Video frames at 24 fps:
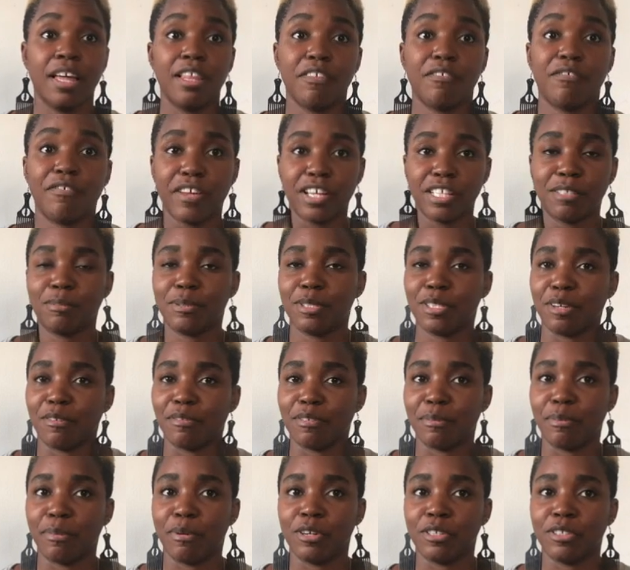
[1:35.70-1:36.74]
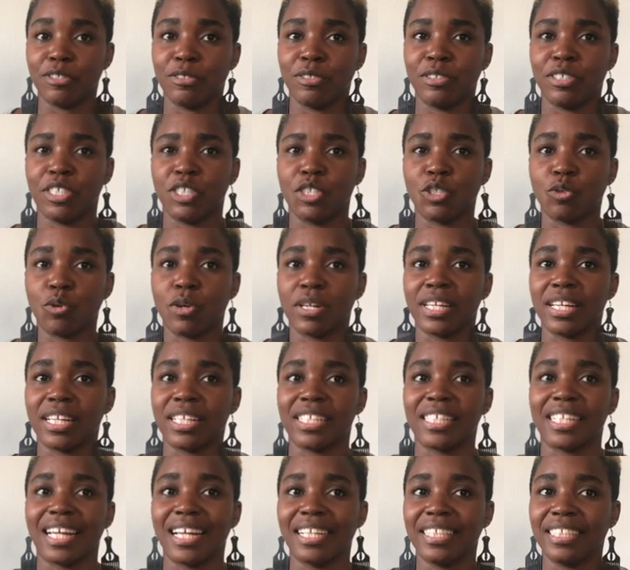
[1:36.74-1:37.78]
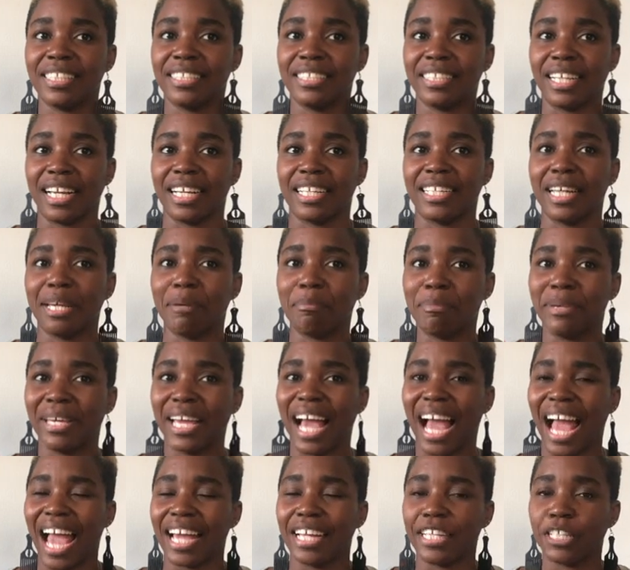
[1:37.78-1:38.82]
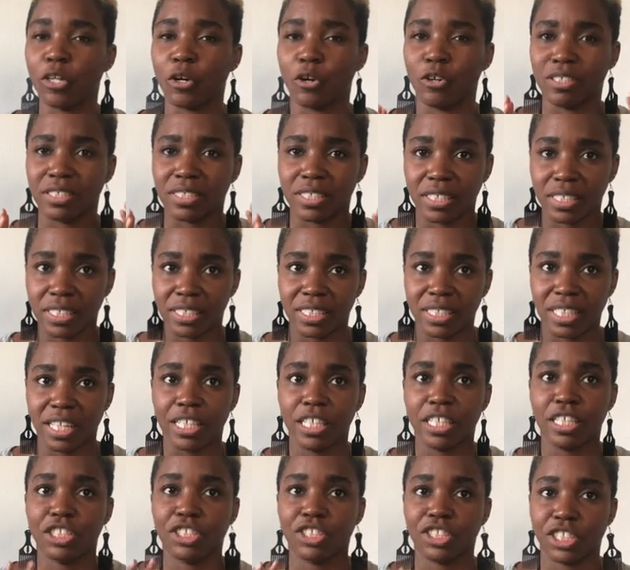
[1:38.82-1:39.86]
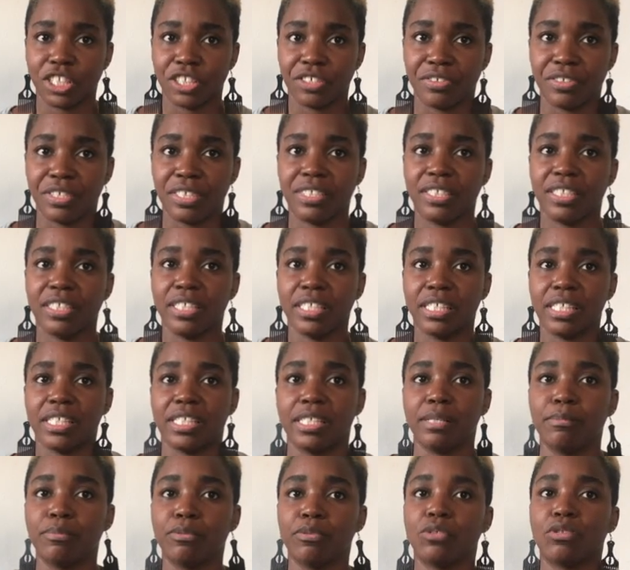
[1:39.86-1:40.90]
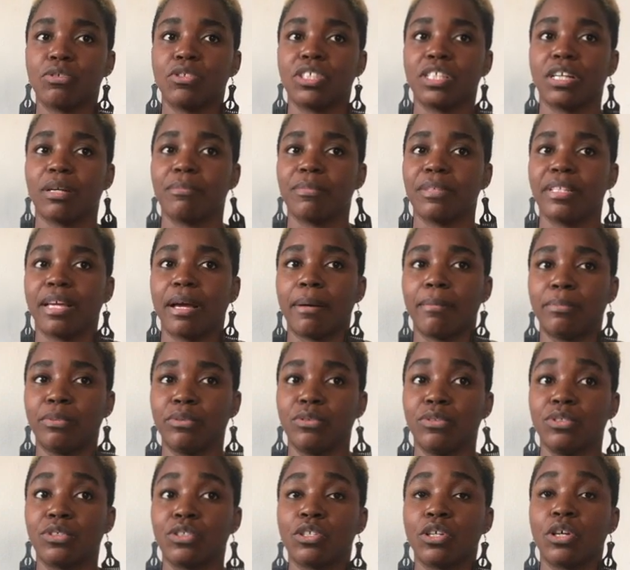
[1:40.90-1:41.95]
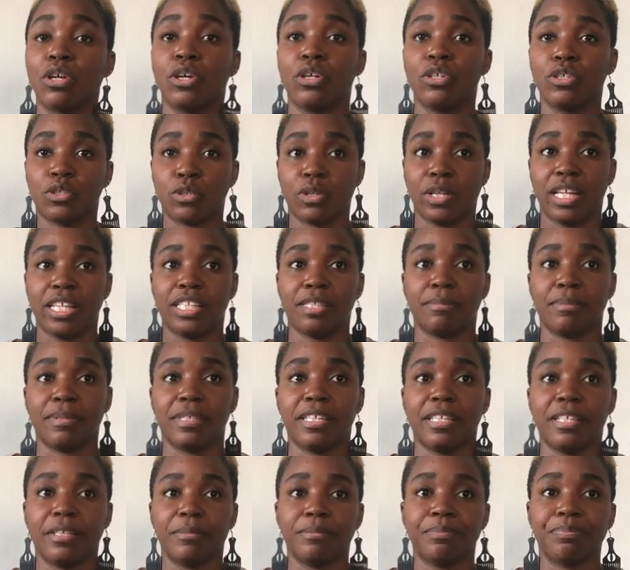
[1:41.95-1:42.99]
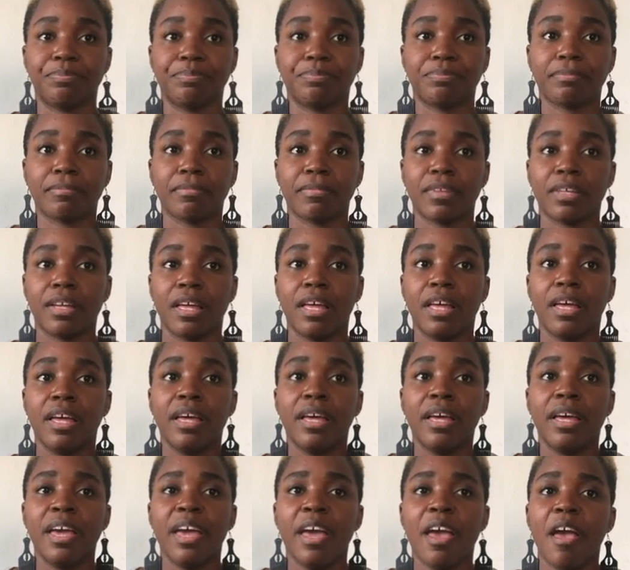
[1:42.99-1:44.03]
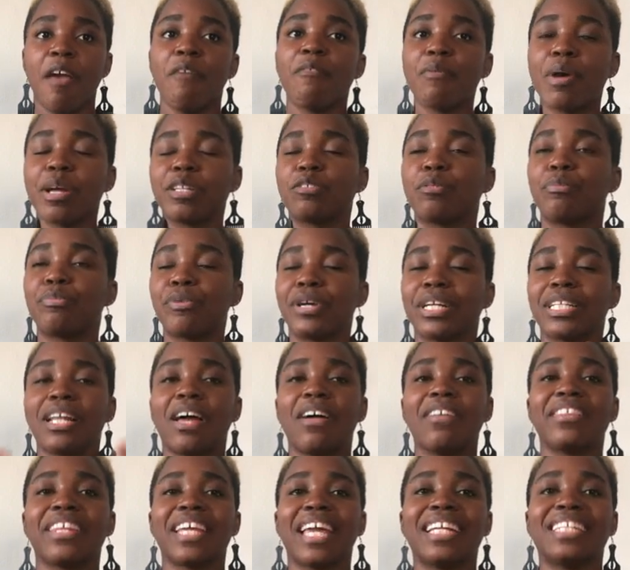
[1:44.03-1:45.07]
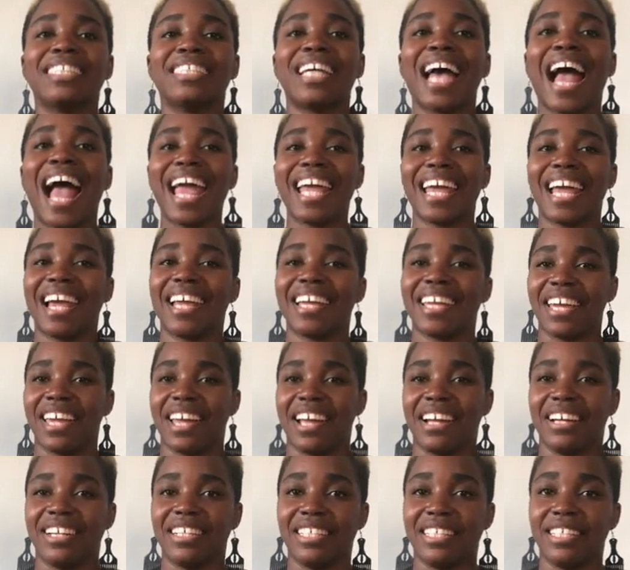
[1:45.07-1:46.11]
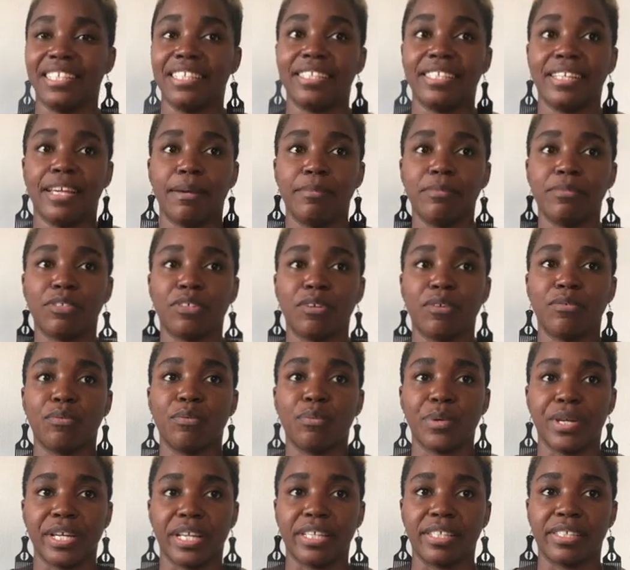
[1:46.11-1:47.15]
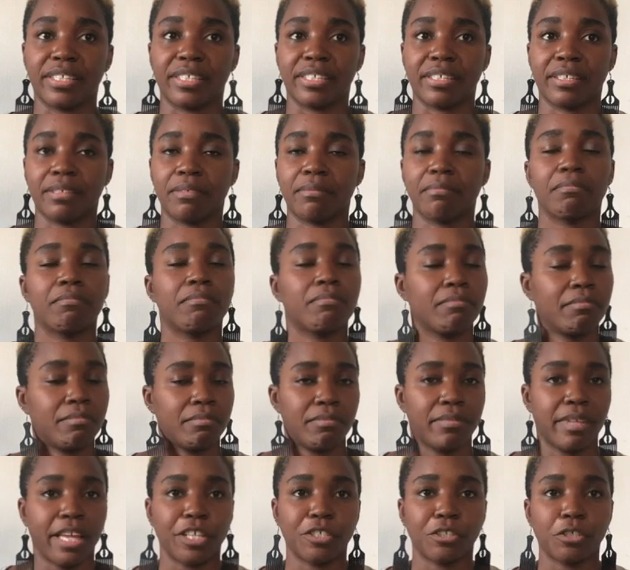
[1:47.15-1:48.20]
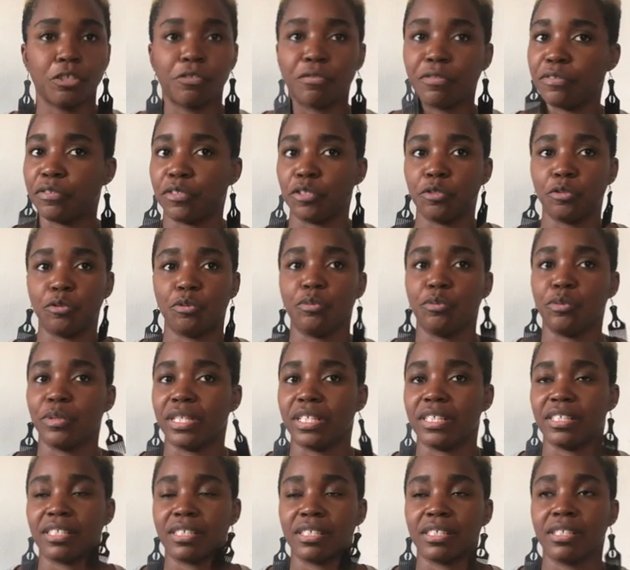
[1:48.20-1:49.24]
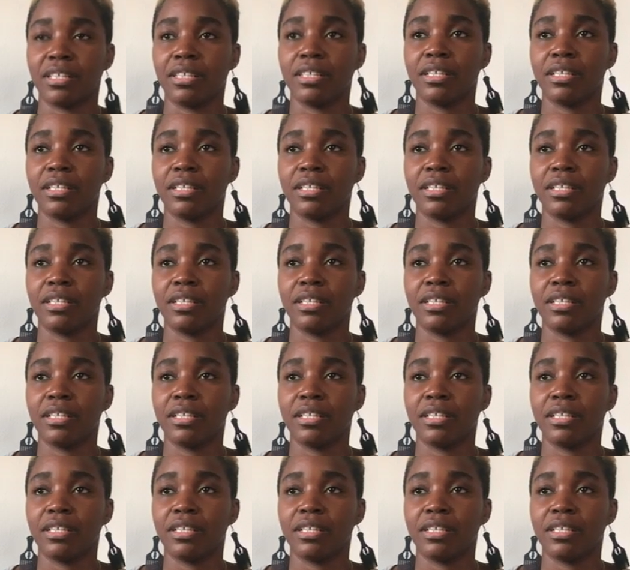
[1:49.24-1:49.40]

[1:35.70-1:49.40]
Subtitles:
The first piece of the puzzle is to understand the technique behind consistently generating these simple social media posts. So let's begin. If we're to break down the entire year in terms of weeks, there are just 52 weeks,